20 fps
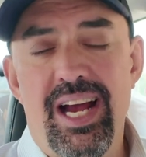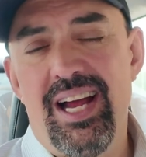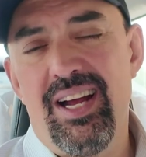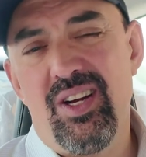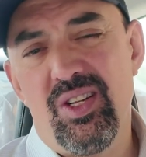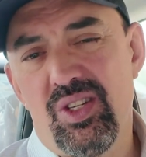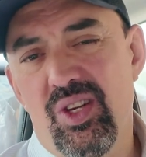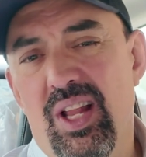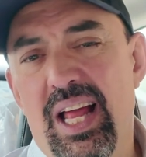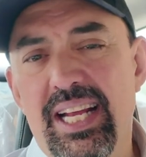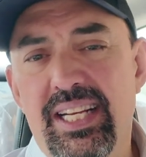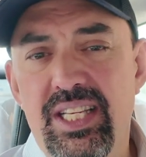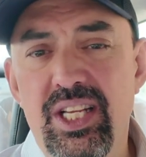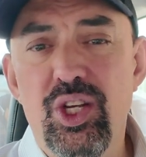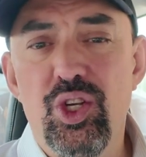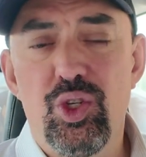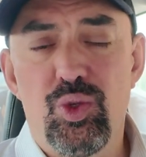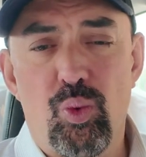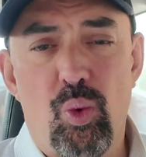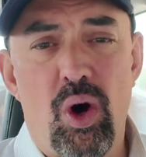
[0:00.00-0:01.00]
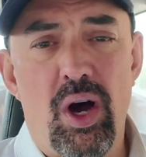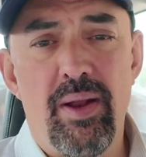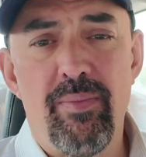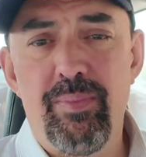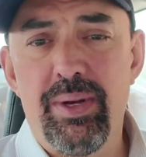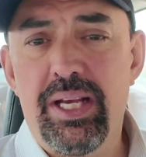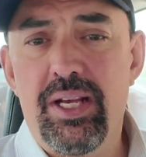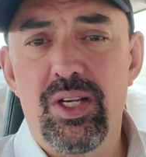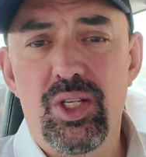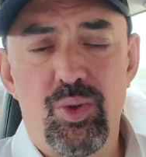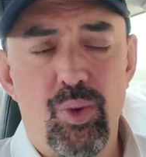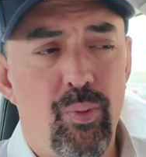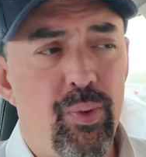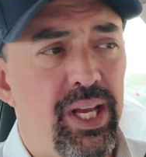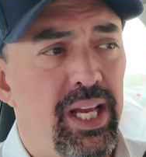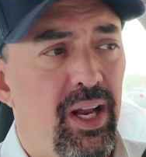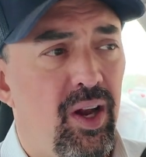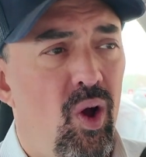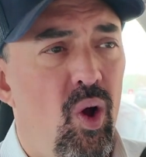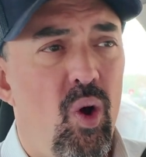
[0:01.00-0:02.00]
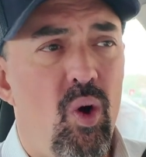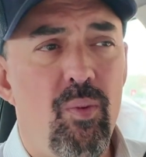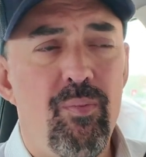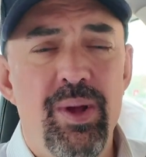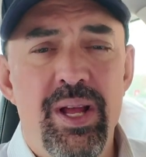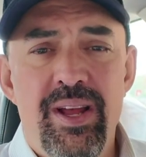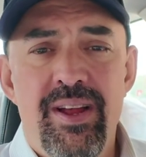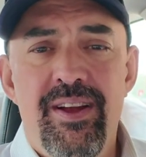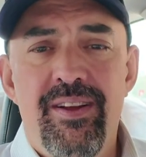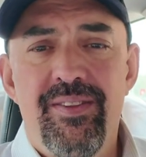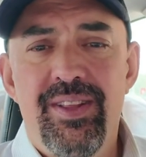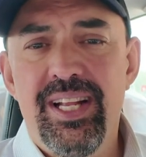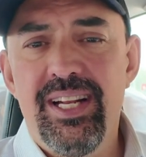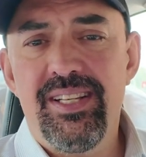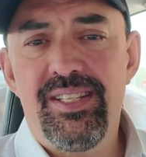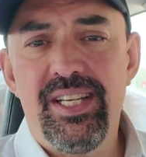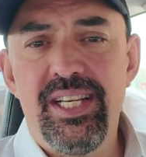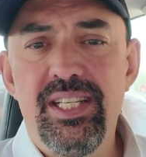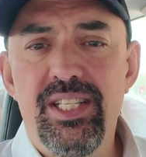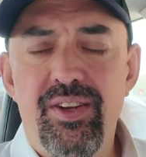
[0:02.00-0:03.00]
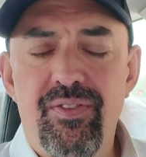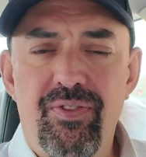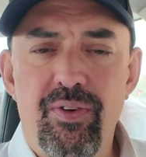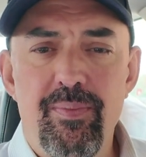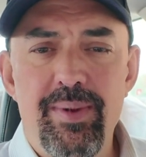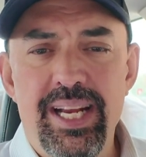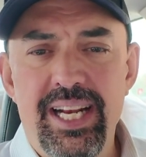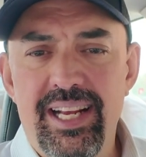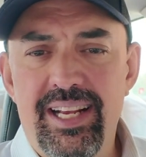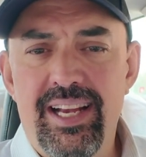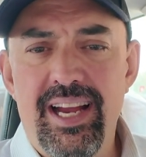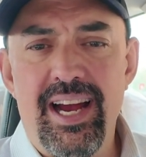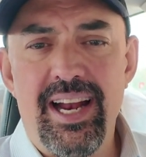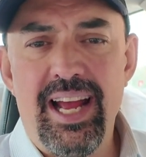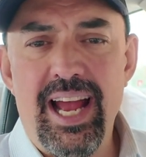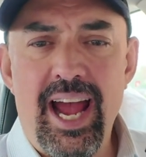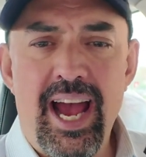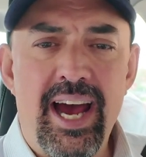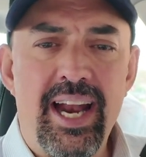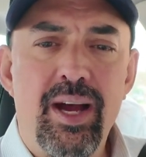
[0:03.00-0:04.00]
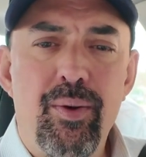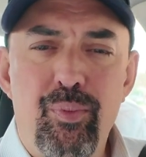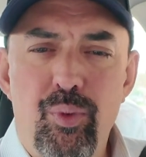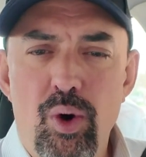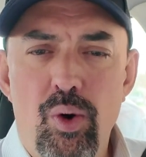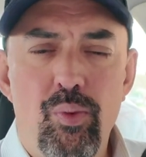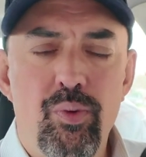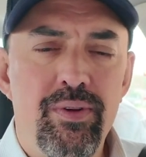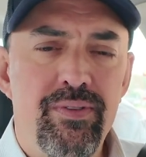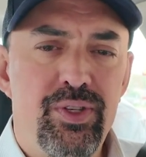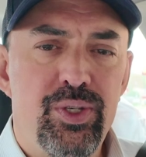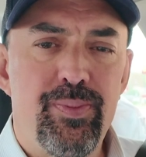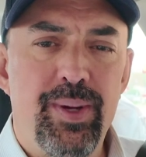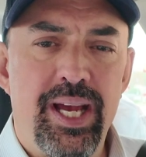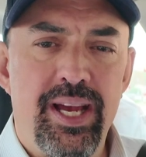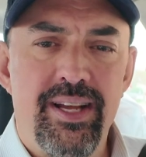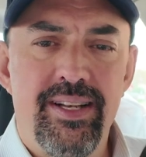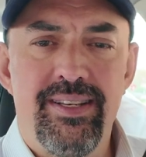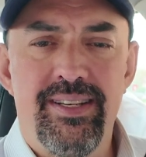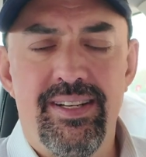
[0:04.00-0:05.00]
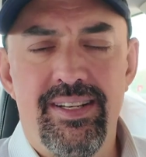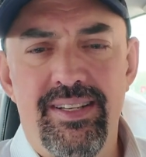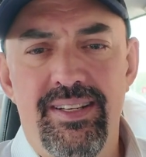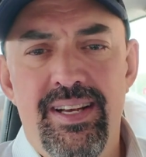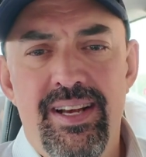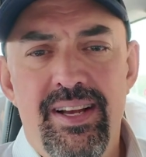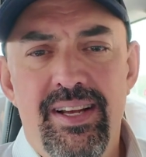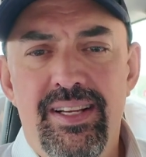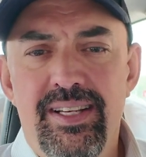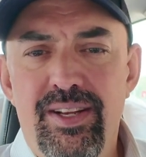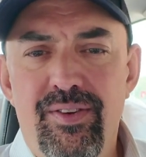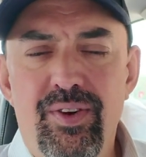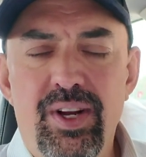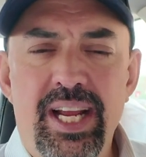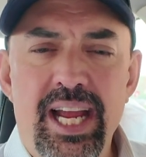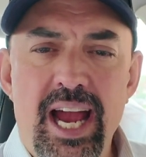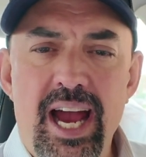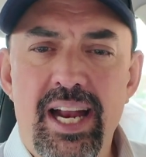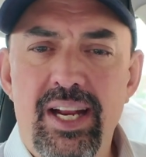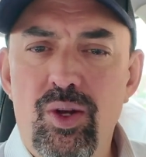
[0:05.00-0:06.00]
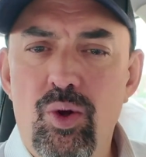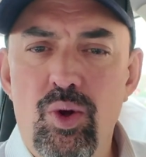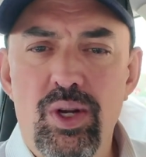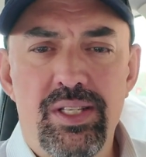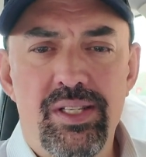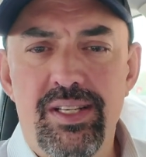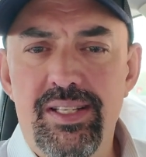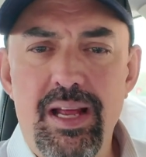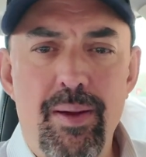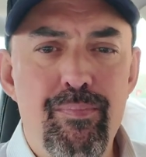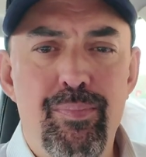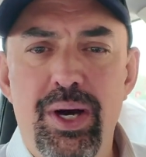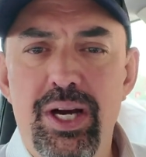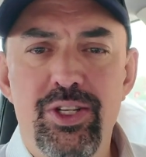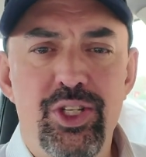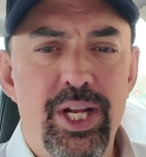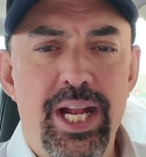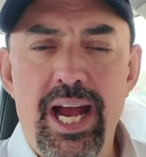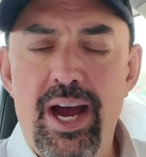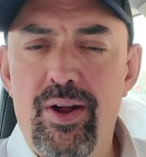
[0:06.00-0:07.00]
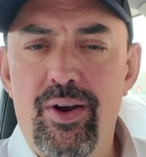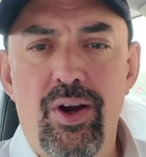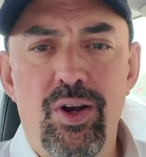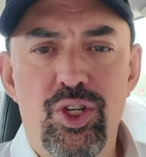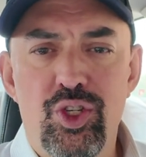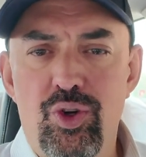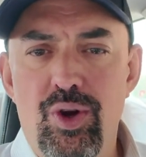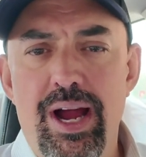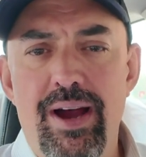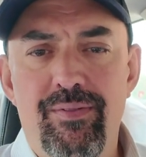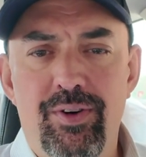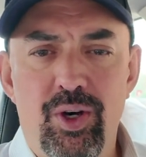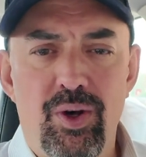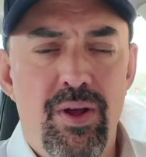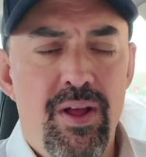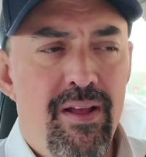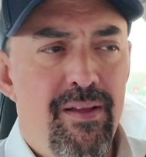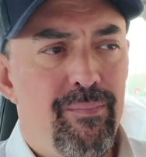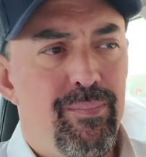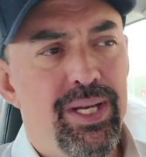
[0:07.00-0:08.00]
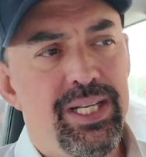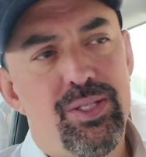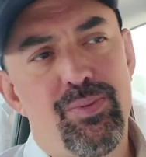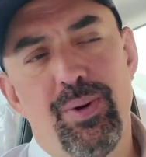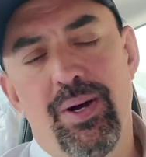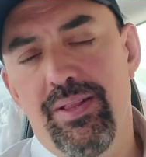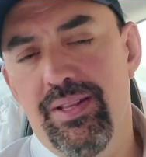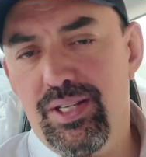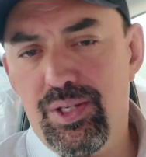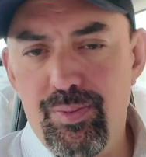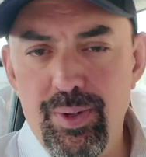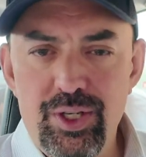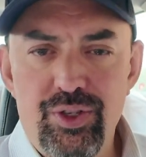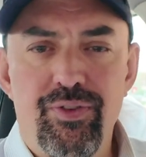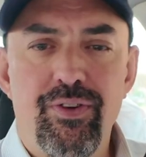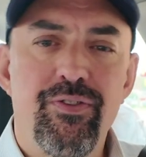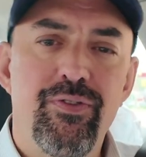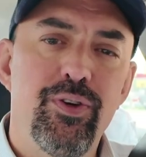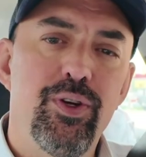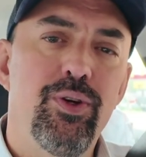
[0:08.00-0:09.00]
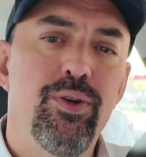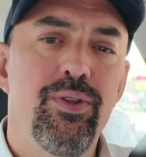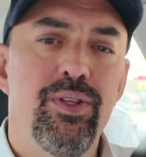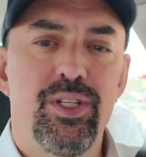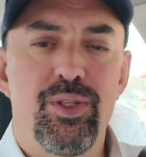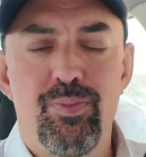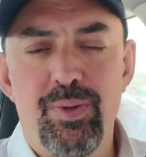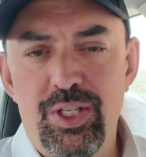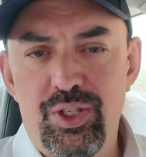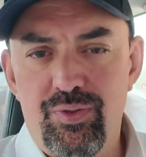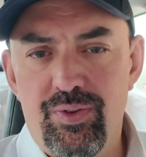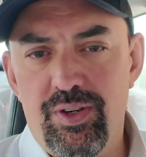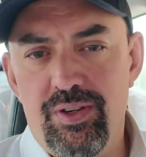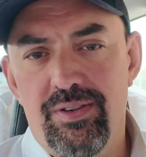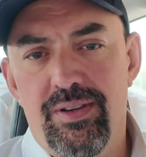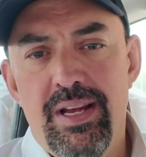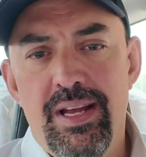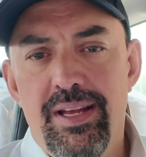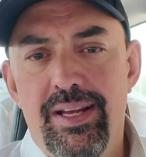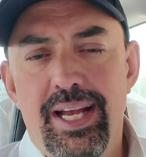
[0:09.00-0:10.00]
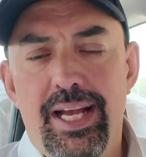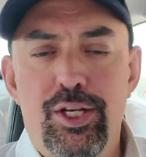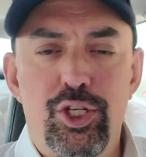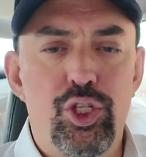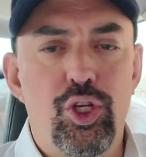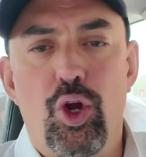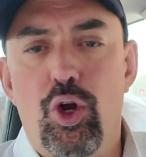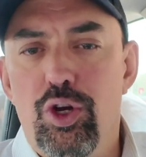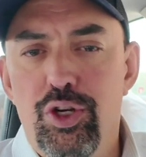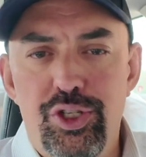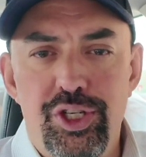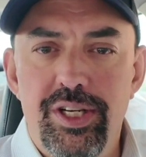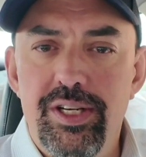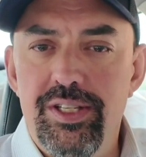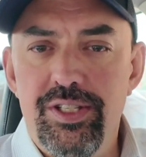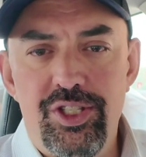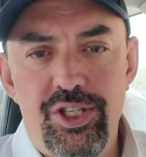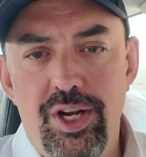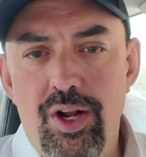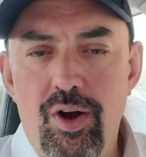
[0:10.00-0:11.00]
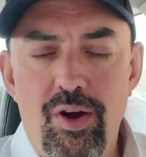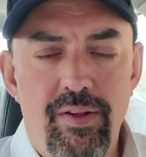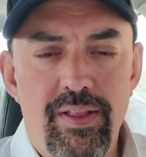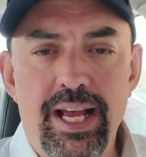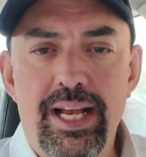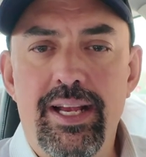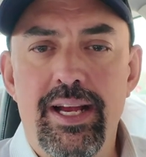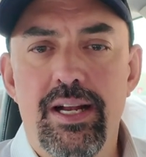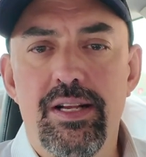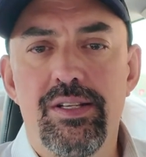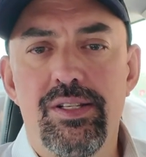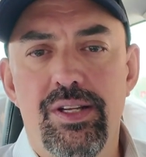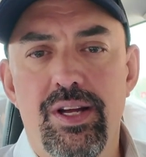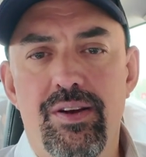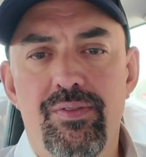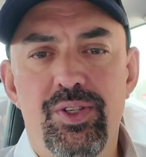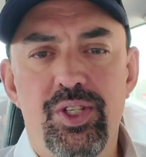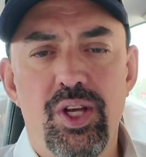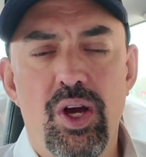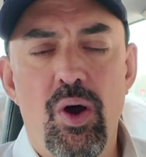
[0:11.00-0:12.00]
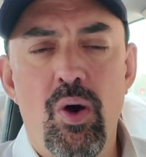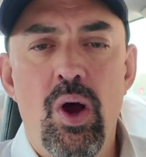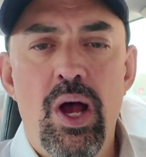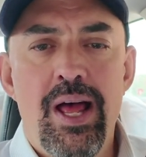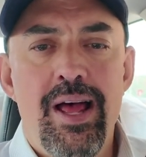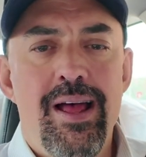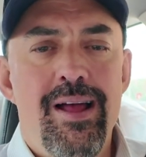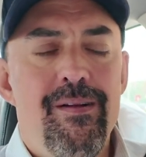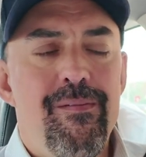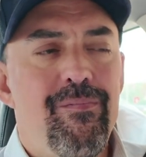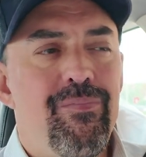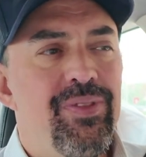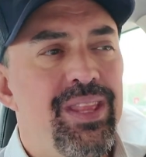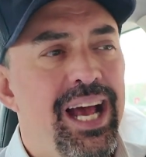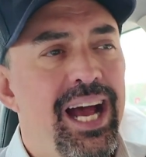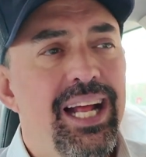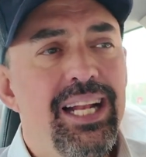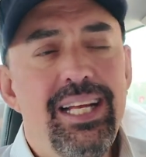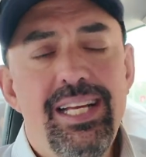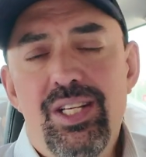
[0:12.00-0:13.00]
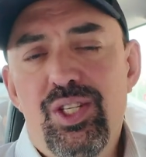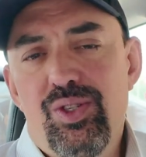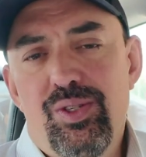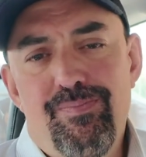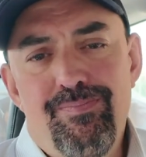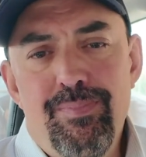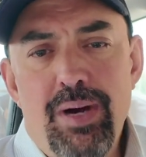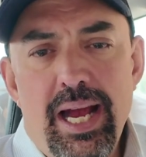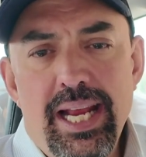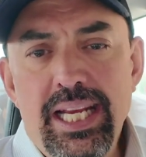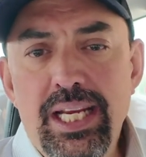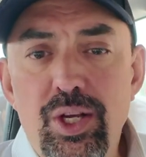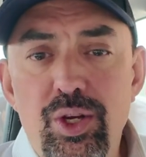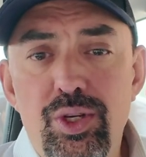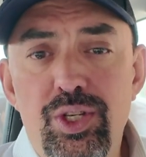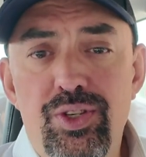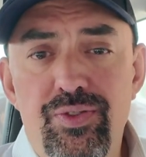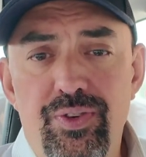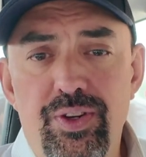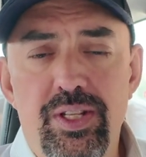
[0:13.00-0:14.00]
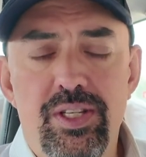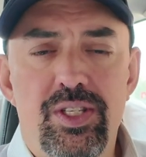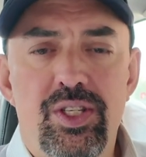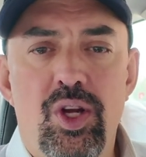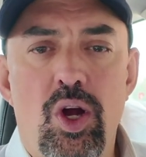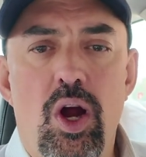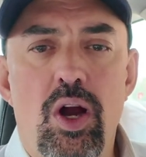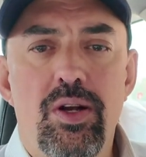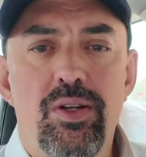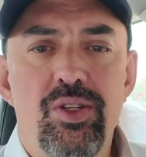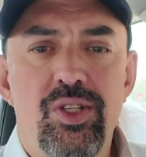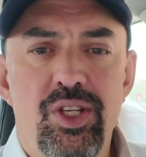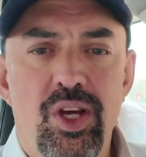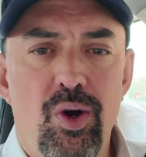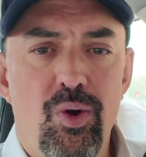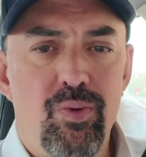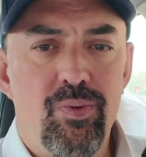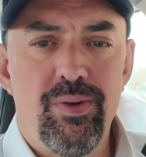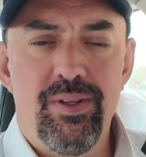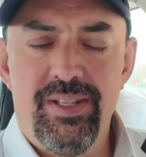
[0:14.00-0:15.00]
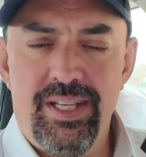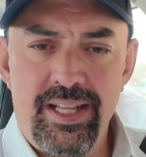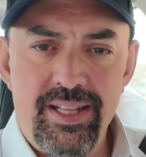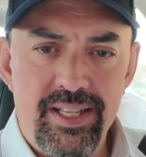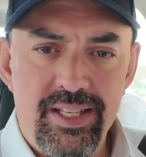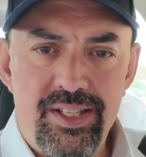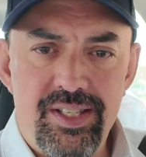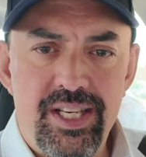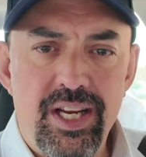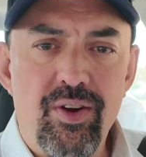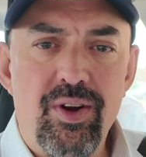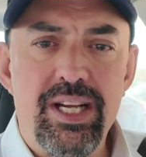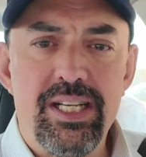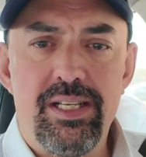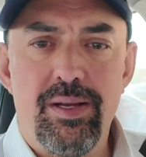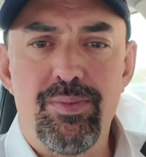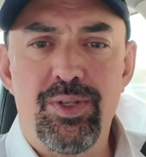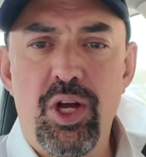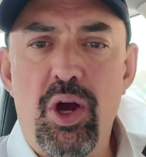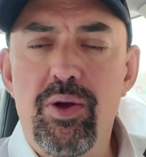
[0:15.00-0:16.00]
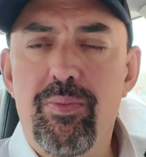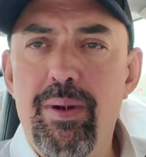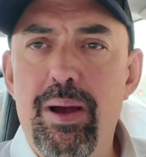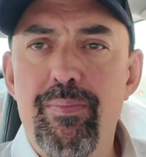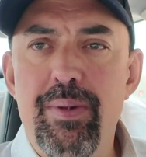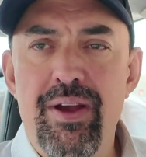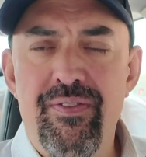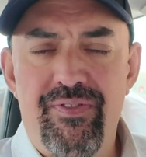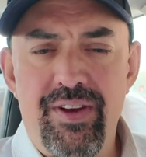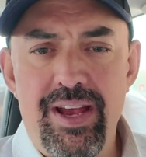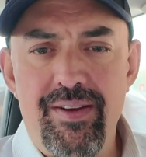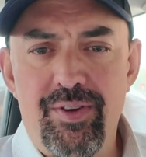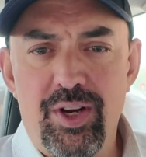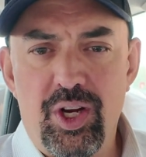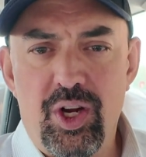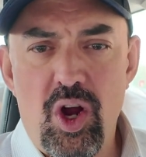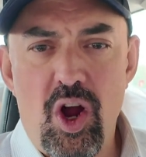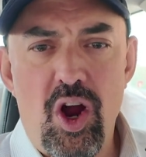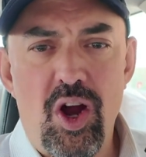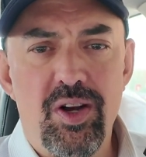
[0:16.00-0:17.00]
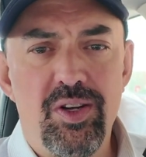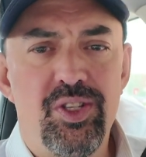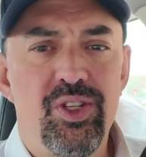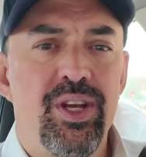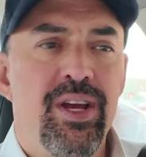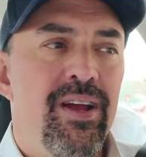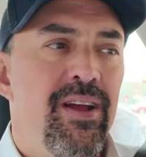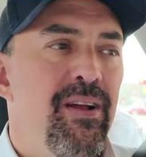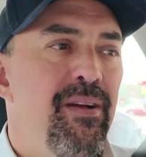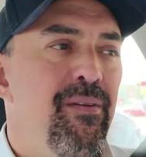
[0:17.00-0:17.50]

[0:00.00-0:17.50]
I also like to use one because when we get home, then it's easy for me to kind of add up what we've spent and different categories, because I budget out our travel based upon this much for food, this much for excursions, you know, all that kind of stuff. So that is my use for this card. So in this series, I'm talking about my favorite cards.